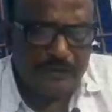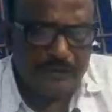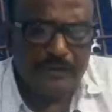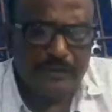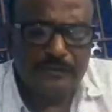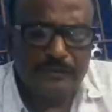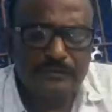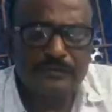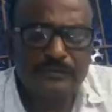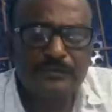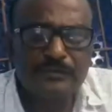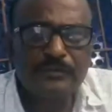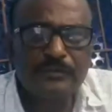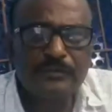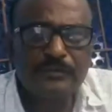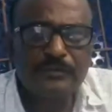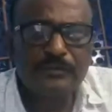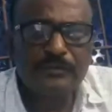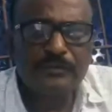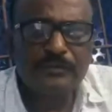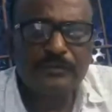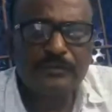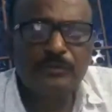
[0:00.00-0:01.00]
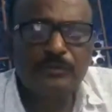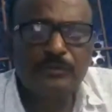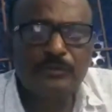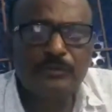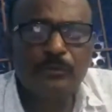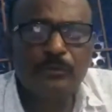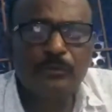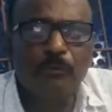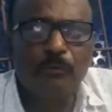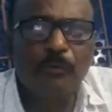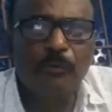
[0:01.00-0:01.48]
is what
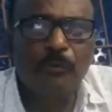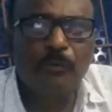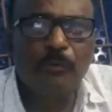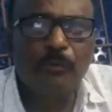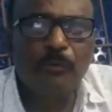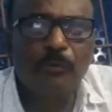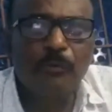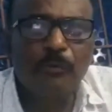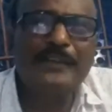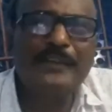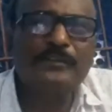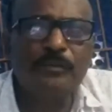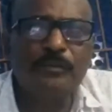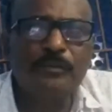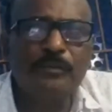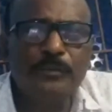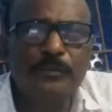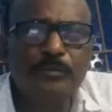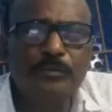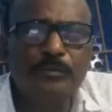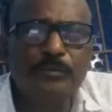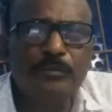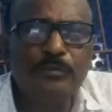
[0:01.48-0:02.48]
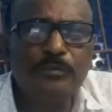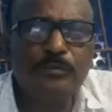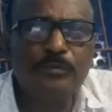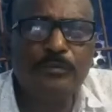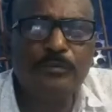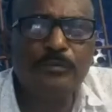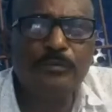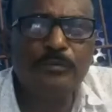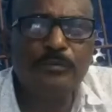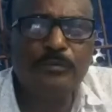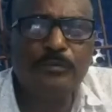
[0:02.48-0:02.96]
is culpable homicide
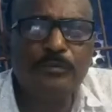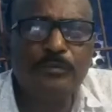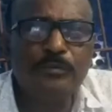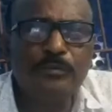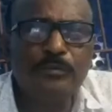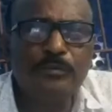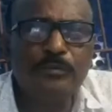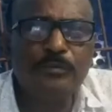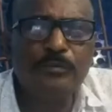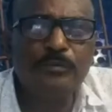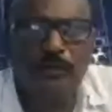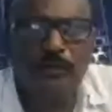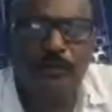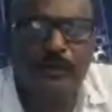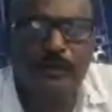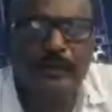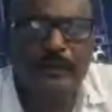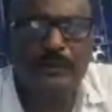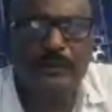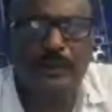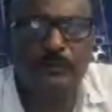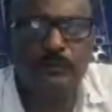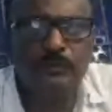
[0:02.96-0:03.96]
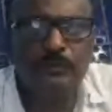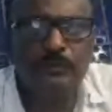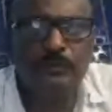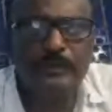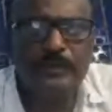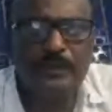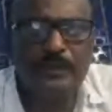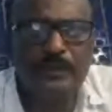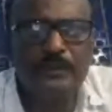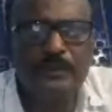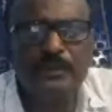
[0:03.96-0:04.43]
amounting to murder, and when
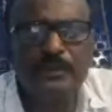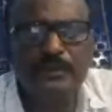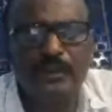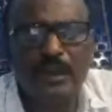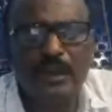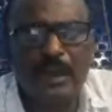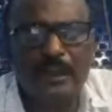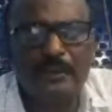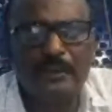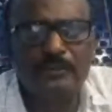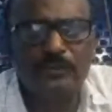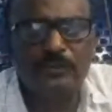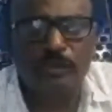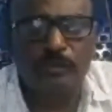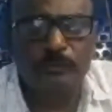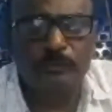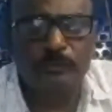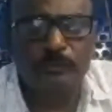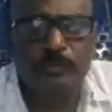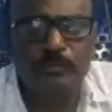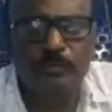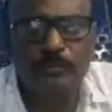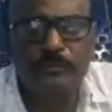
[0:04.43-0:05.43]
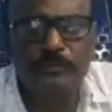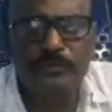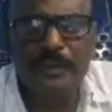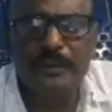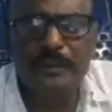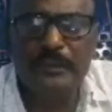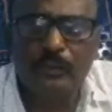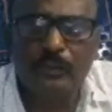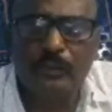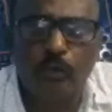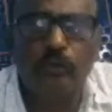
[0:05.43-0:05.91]
that will be treated as culpable
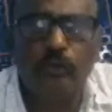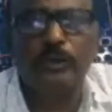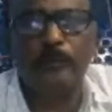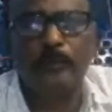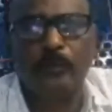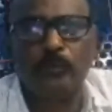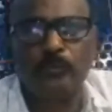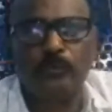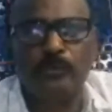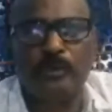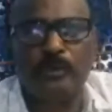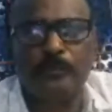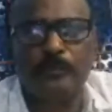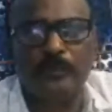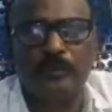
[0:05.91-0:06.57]
homicide, not a murder.